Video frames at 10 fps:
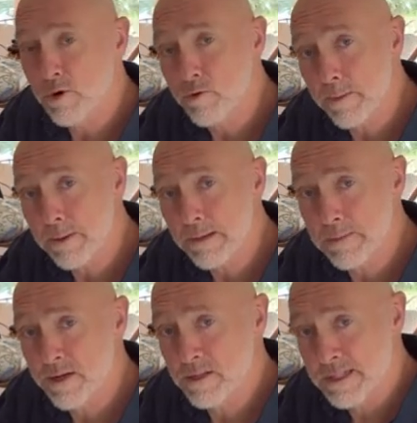grippy
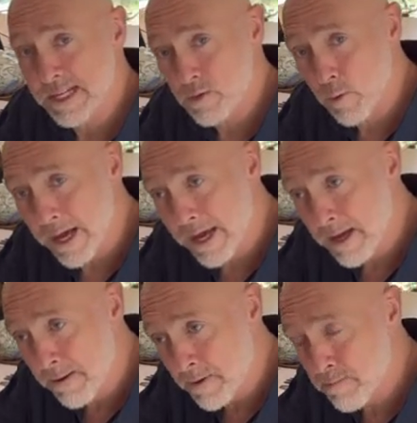because that's where
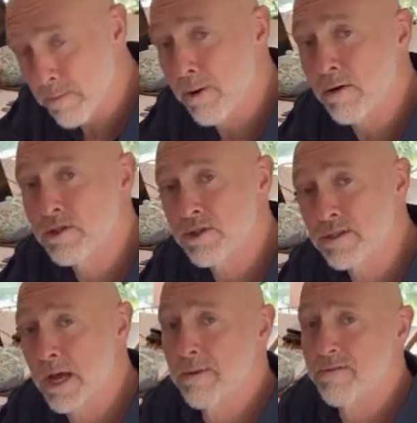the propulsion's
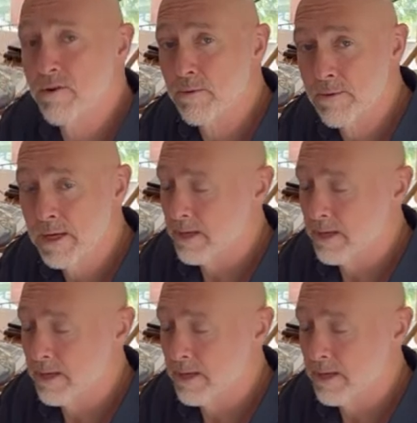coming from,